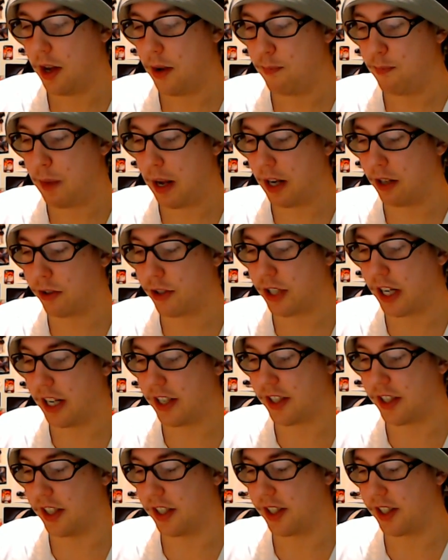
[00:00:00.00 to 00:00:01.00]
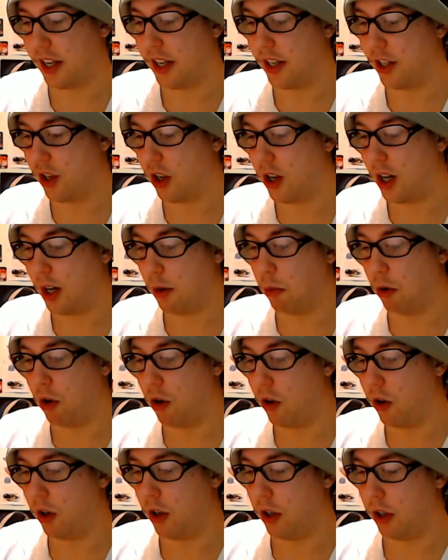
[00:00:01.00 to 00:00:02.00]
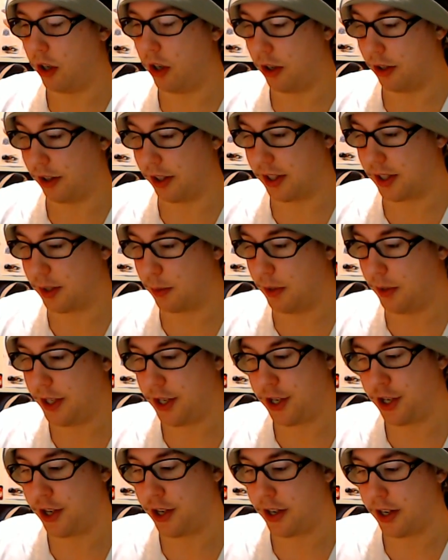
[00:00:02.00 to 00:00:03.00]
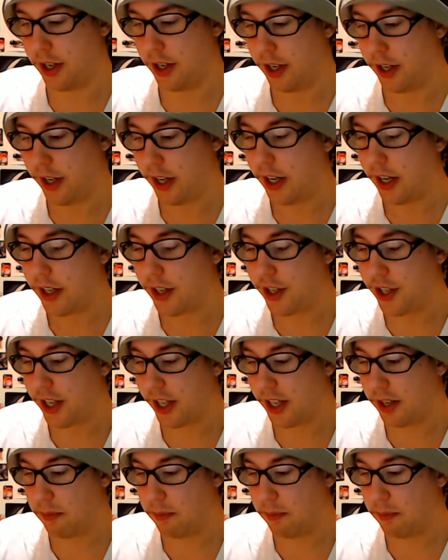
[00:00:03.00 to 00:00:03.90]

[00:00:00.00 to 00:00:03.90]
Battle Chasers Night War on the Switch, Shin